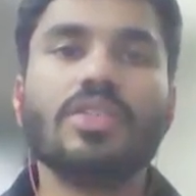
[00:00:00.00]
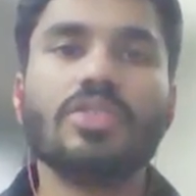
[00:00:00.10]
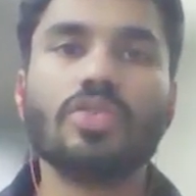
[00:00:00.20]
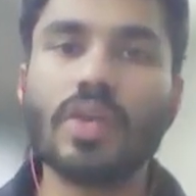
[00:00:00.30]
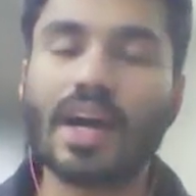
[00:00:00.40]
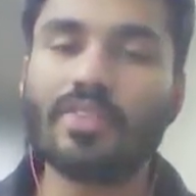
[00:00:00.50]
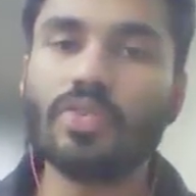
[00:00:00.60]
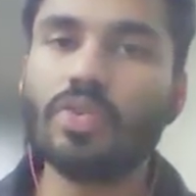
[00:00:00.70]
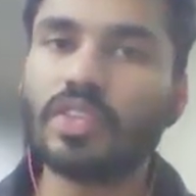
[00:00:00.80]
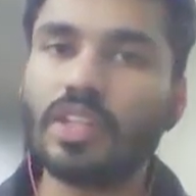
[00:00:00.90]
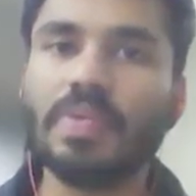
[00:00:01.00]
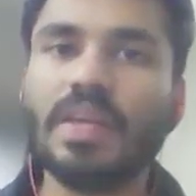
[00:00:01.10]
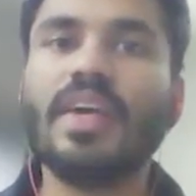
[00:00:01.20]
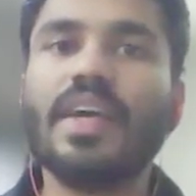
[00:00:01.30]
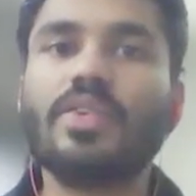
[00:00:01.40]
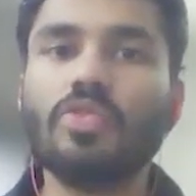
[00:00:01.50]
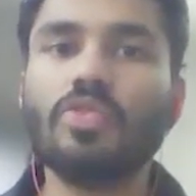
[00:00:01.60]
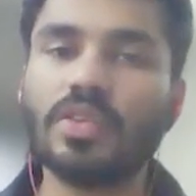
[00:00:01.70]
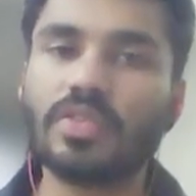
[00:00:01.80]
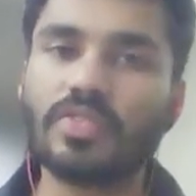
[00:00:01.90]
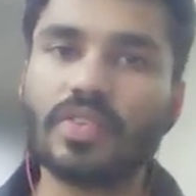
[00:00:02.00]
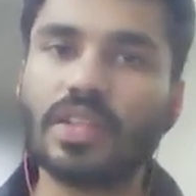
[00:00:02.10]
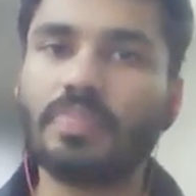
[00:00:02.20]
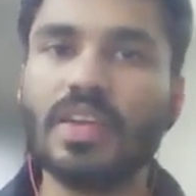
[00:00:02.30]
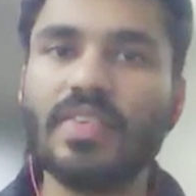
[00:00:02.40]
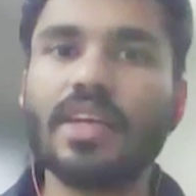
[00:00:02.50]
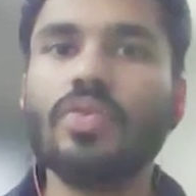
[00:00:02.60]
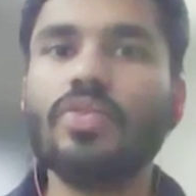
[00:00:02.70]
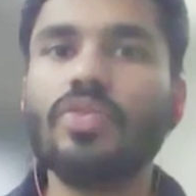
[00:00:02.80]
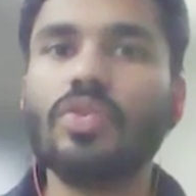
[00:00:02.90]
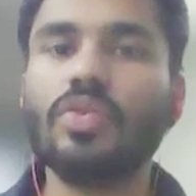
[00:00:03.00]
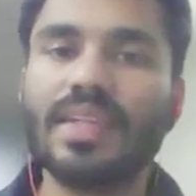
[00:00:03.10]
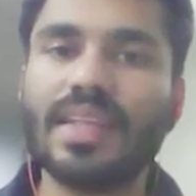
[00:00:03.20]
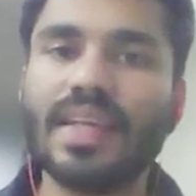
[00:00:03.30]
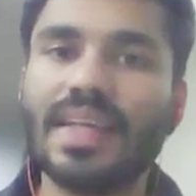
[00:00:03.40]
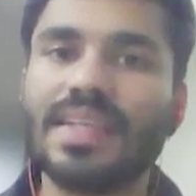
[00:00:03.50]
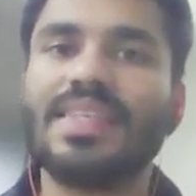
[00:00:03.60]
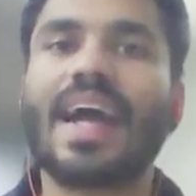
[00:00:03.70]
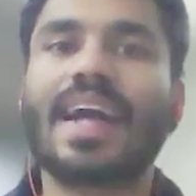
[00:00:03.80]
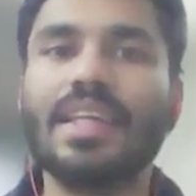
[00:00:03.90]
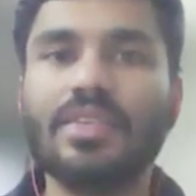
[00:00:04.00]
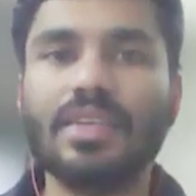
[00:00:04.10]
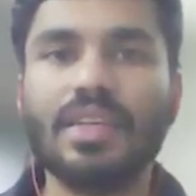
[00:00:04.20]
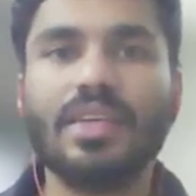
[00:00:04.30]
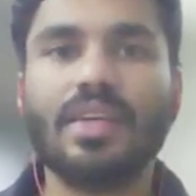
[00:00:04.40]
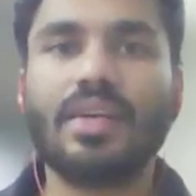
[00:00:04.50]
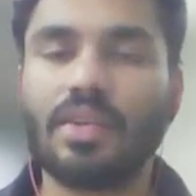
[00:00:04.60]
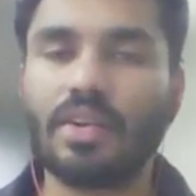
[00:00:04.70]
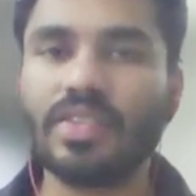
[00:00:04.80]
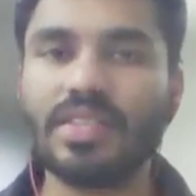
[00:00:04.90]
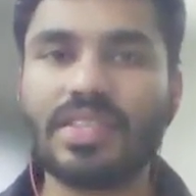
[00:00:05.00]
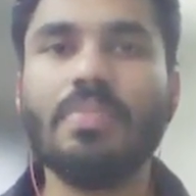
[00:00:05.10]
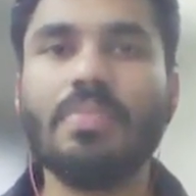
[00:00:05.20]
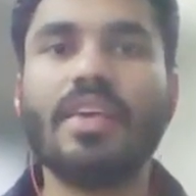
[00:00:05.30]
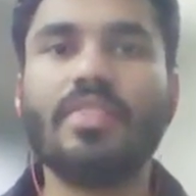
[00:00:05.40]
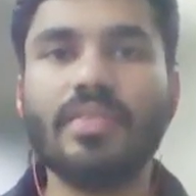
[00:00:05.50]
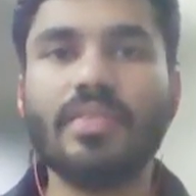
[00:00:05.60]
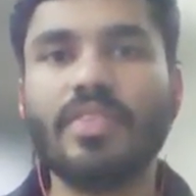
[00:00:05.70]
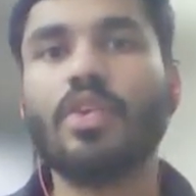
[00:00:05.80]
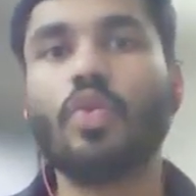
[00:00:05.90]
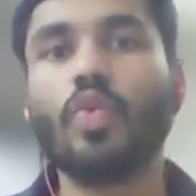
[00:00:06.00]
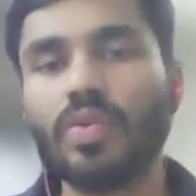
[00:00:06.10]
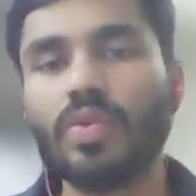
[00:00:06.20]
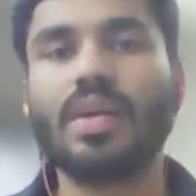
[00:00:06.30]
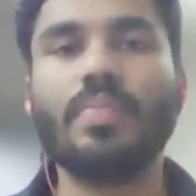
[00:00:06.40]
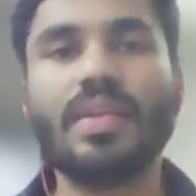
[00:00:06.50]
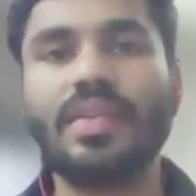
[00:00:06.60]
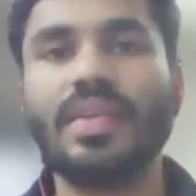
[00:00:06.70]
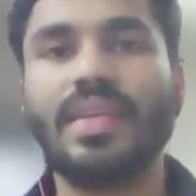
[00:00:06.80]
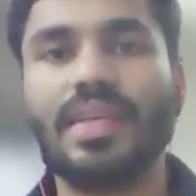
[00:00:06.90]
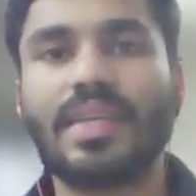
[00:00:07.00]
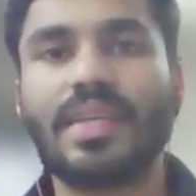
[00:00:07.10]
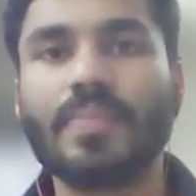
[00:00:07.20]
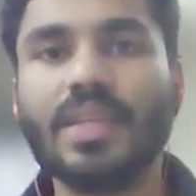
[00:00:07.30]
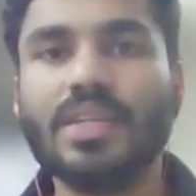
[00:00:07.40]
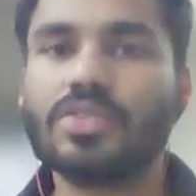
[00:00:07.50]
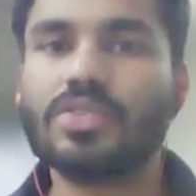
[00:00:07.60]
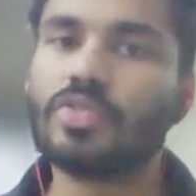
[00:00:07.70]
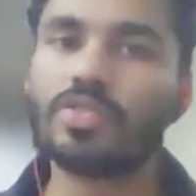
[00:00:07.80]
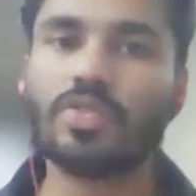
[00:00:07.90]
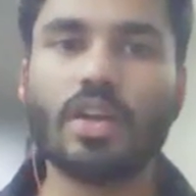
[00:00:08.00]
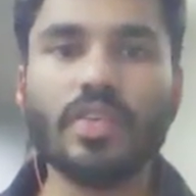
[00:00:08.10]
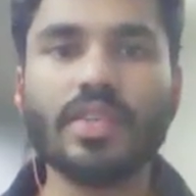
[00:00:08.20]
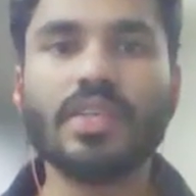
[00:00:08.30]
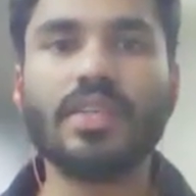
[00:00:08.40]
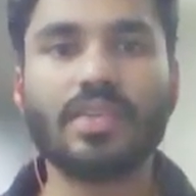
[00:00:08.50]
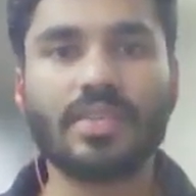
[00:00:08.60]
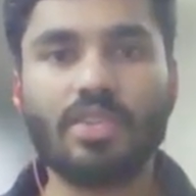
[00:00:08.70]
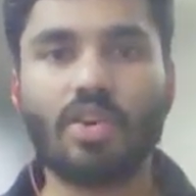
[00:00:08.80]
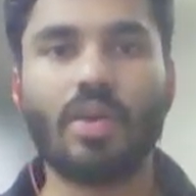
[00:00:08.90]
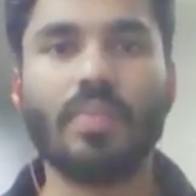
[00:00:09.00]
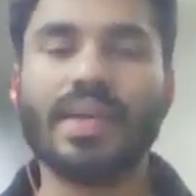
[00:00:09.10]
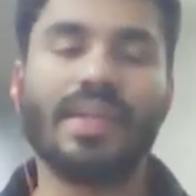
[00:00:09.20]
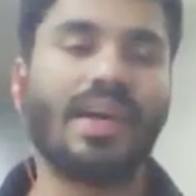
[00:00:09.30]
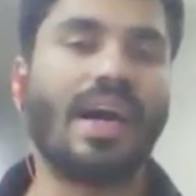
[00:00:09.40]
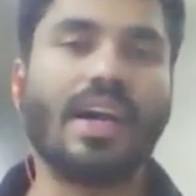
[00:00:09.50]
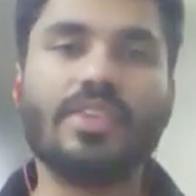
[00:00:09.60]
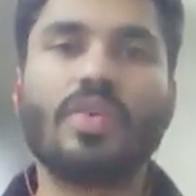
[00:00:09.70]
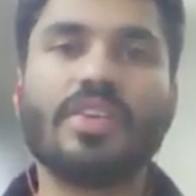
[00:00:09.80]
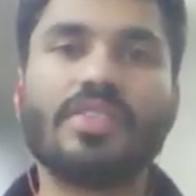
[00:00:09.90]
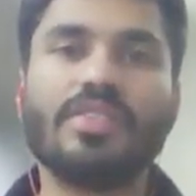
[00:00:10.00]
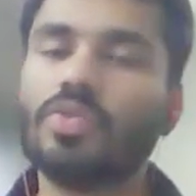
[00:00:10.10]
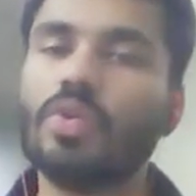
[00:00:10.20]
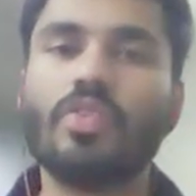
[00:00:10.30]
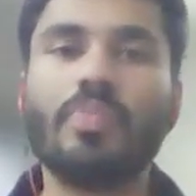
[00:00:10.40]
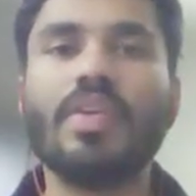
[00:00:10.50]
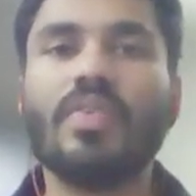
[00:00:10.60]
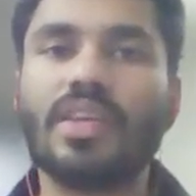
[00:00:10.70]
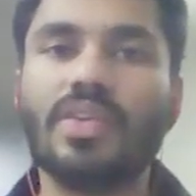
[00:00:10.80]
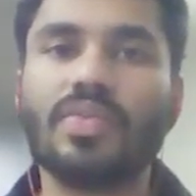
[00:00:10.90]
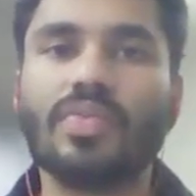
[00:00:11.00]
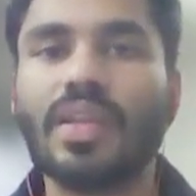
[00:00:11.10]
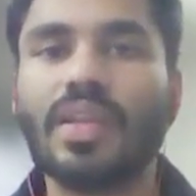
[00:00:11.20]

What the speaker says: So you have to go for the PYQs, because for the PYQs, you know that they're exactly of the same level which are going to come in the real exam. So for solving the top, like the hardest questions, go for PYQs.